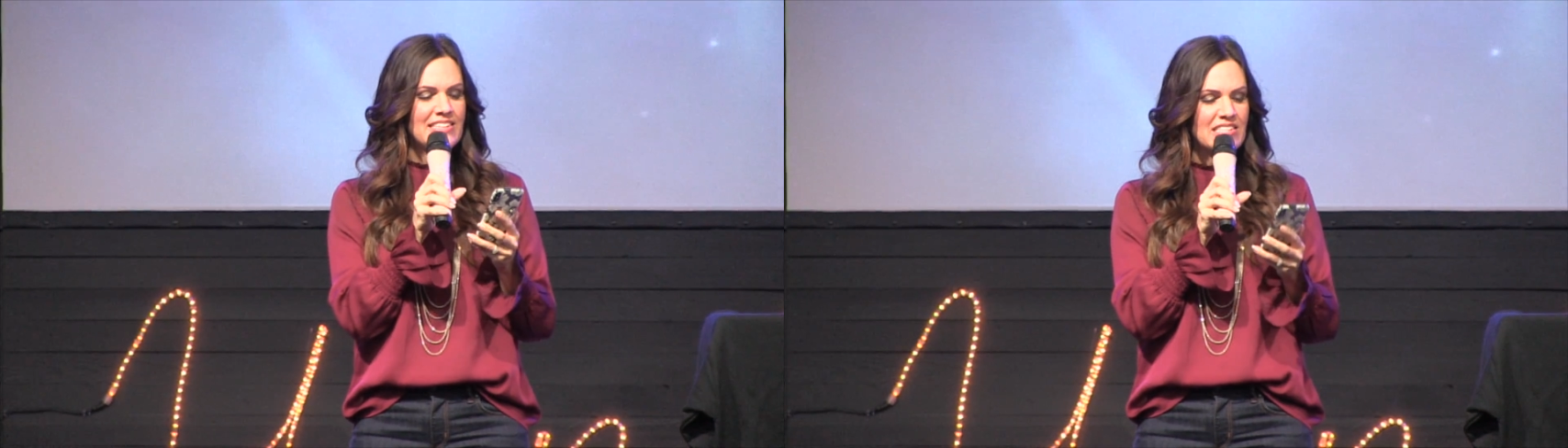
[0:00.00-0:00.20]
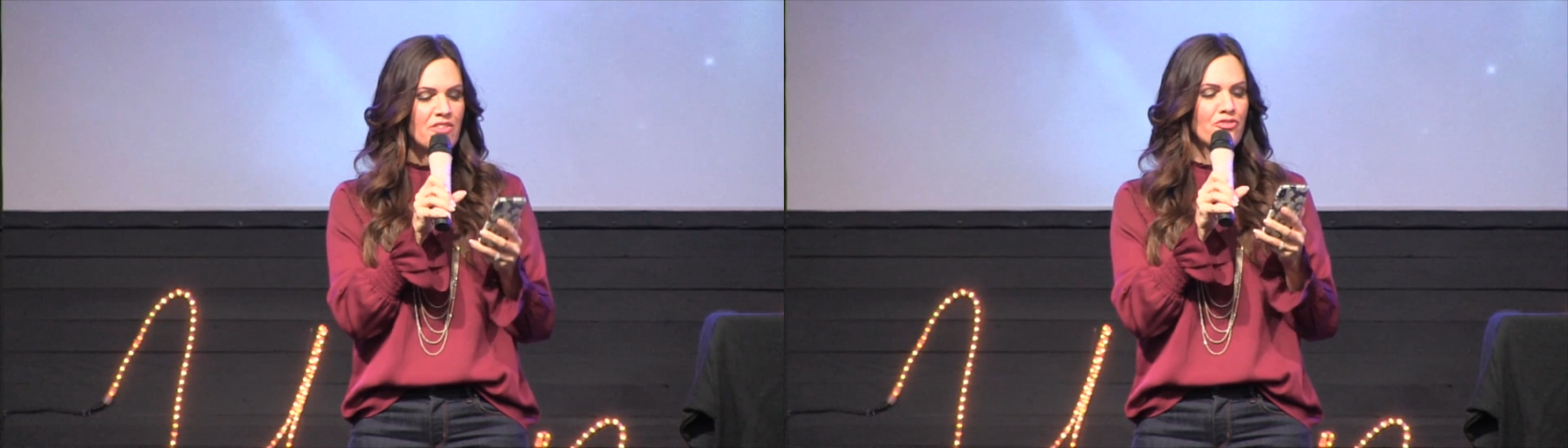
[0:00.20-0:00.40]

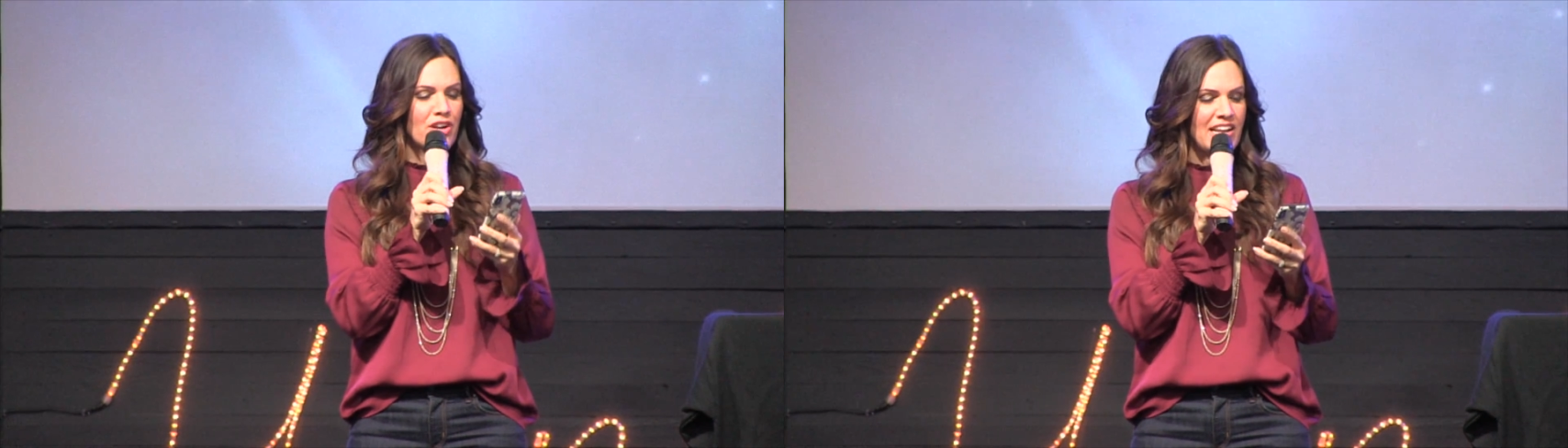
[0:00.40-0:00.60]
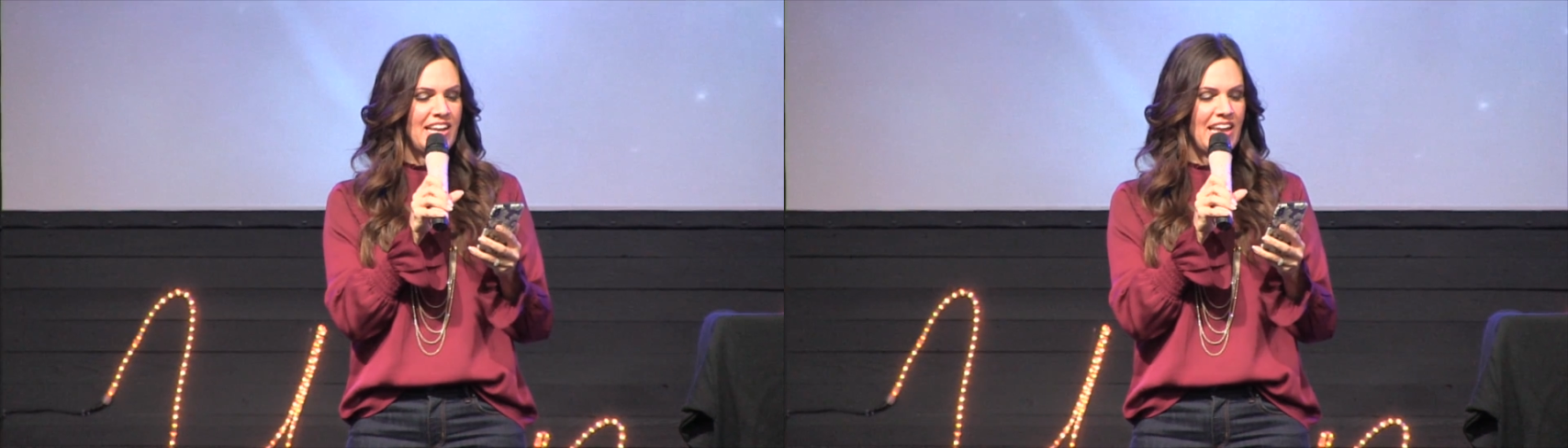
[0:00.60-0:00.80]

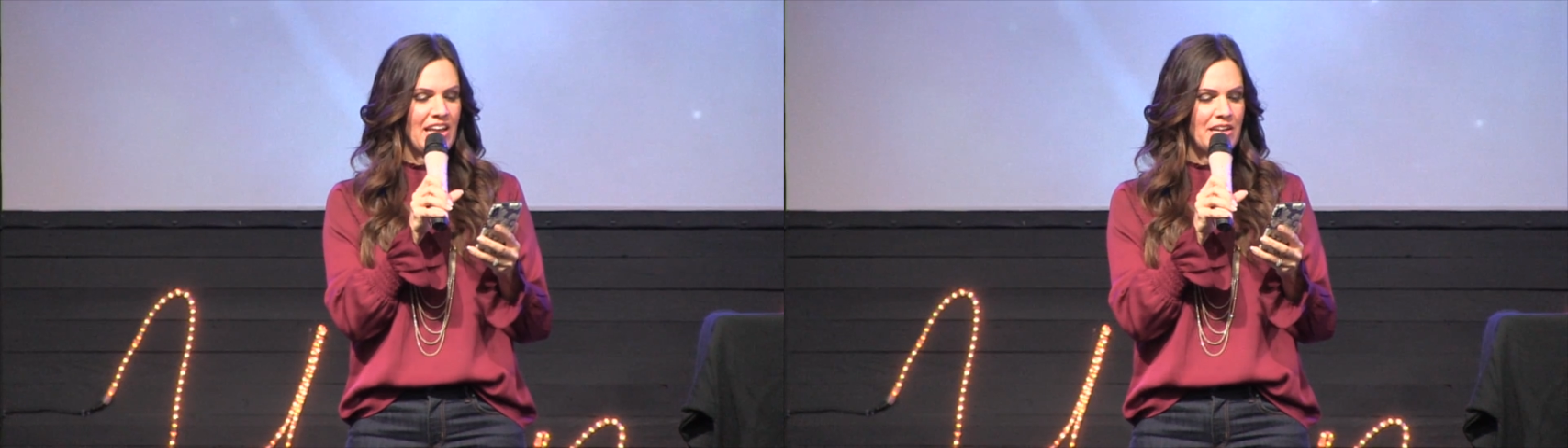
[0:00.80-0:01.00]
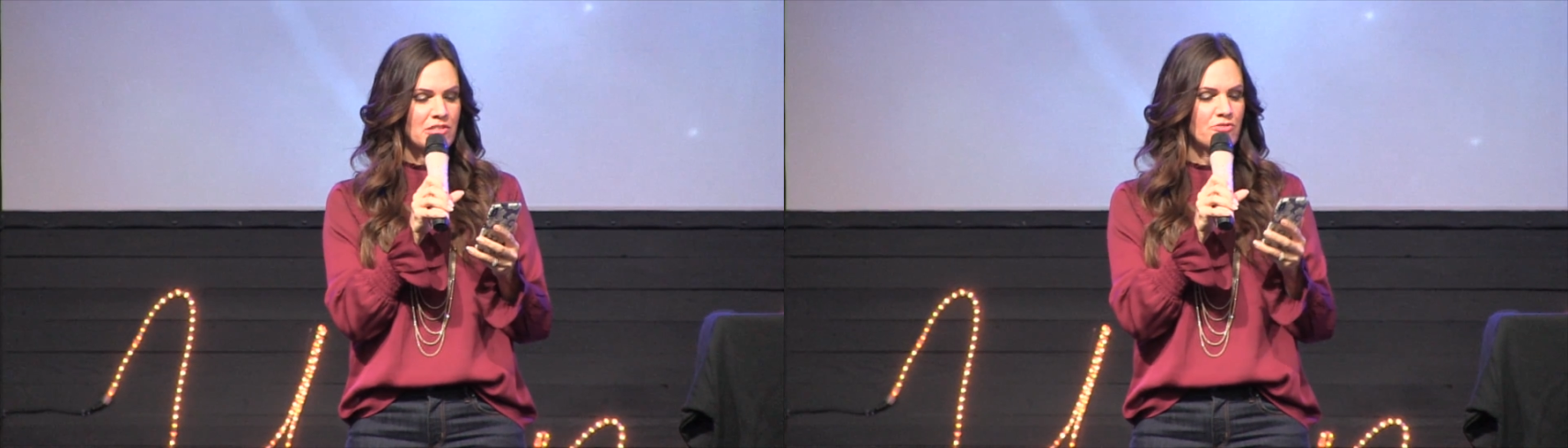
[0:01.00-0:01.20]
different
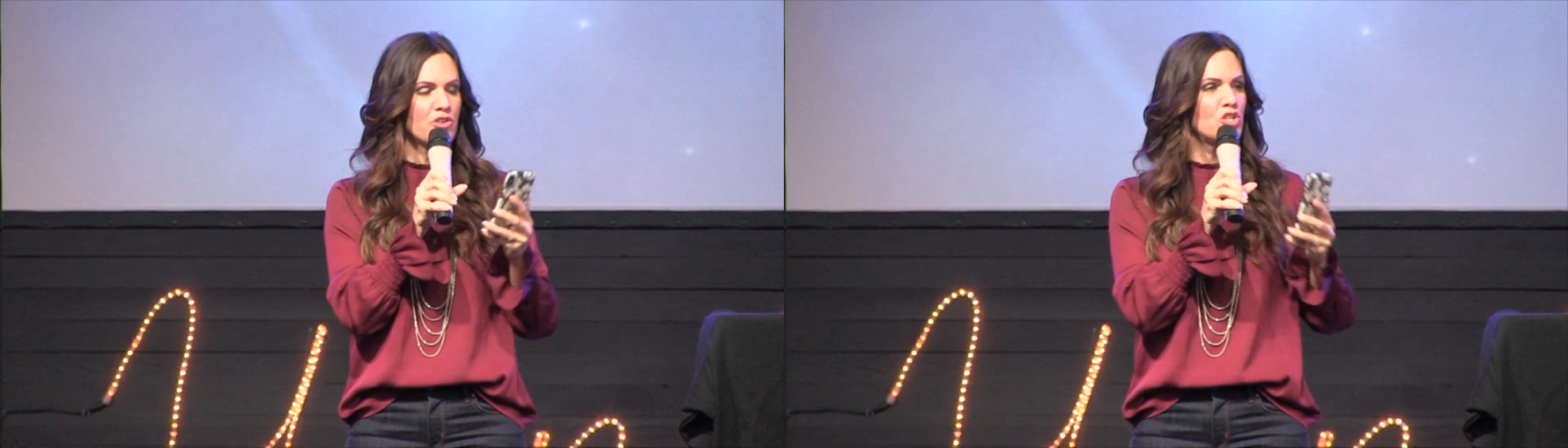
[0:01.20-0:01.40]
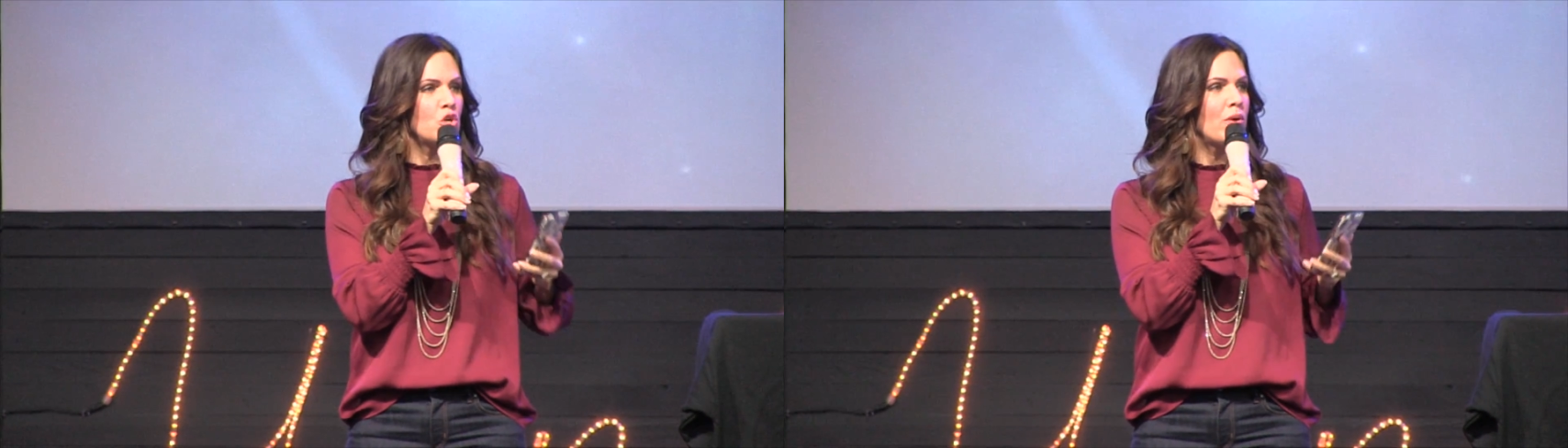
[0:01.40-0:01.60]
gifts
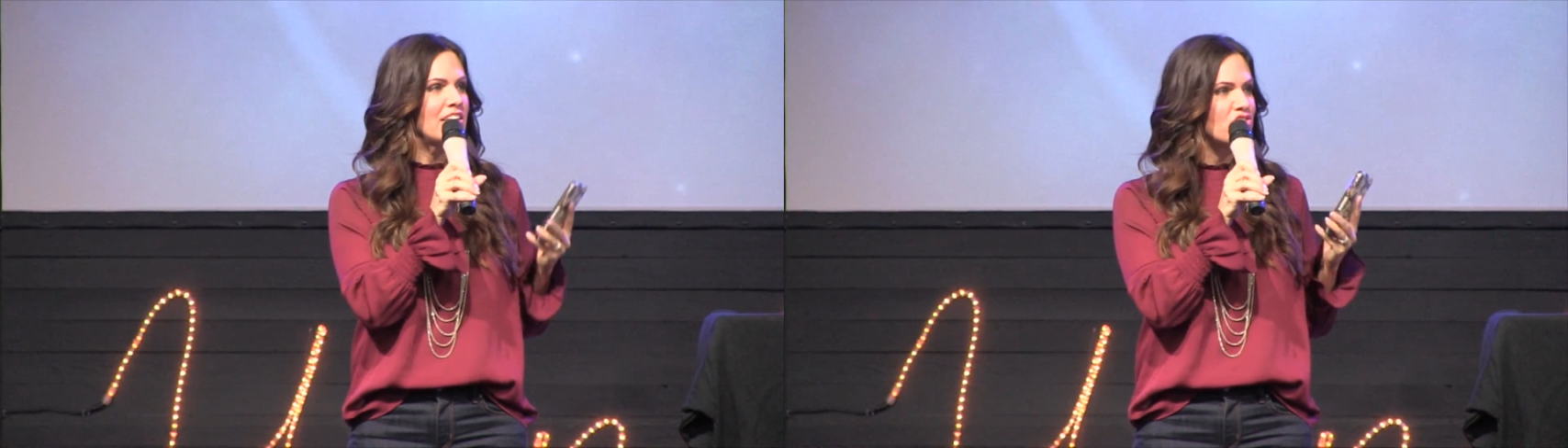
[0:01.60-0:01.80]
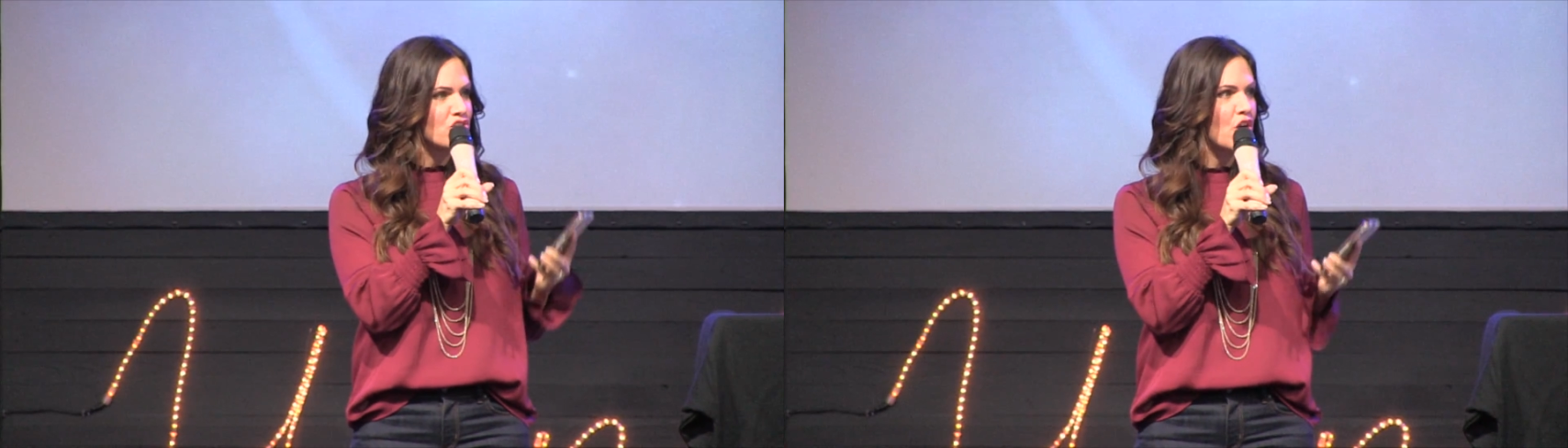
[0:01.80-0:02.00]
for
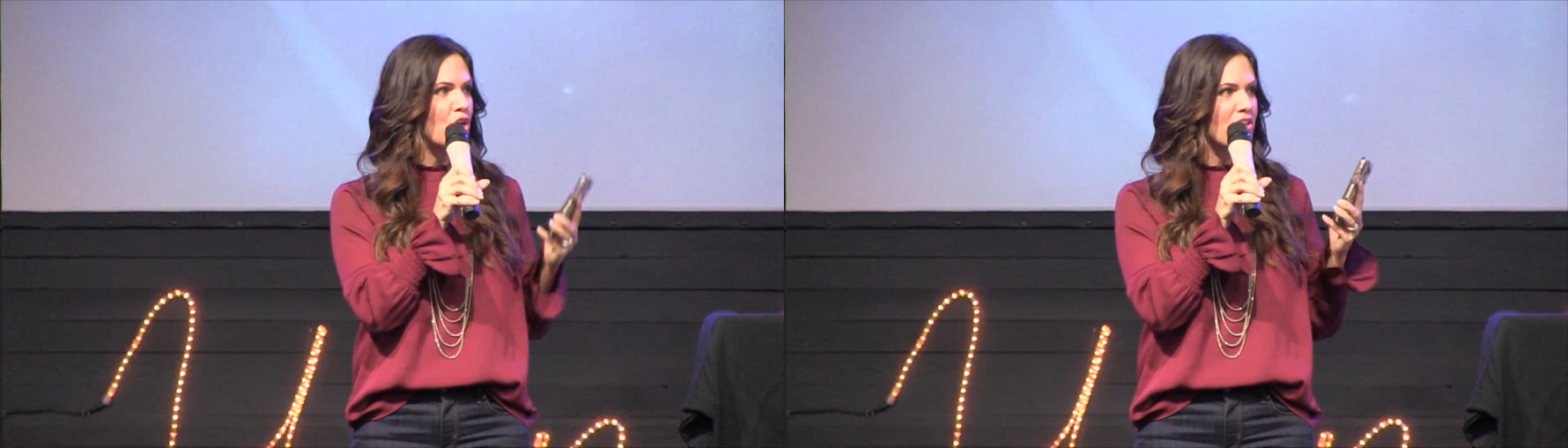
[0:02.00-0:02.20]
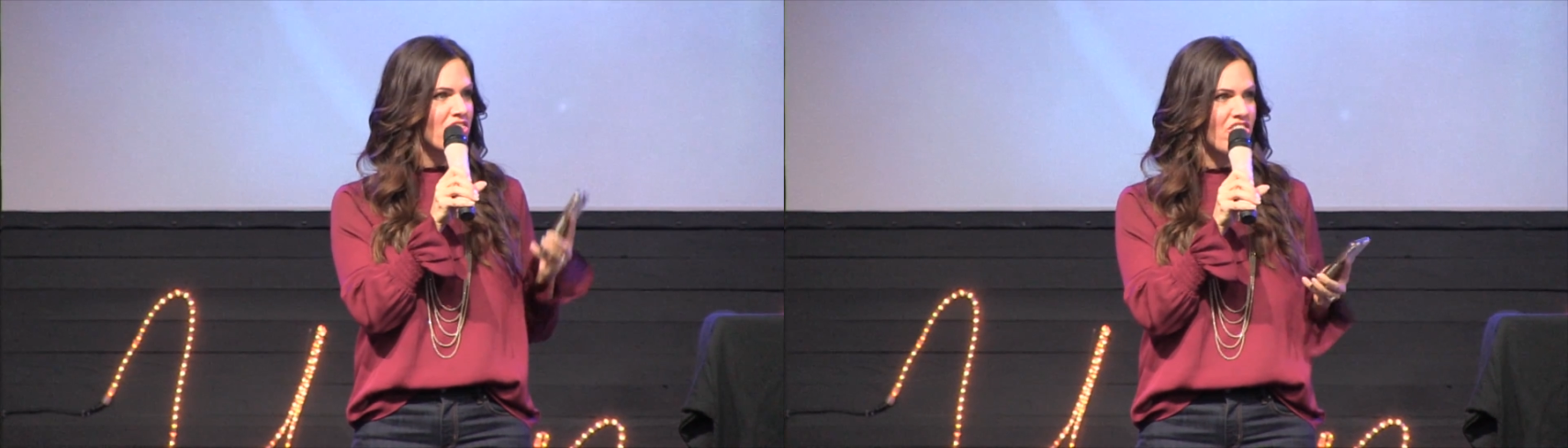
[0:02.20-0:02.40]
doing certain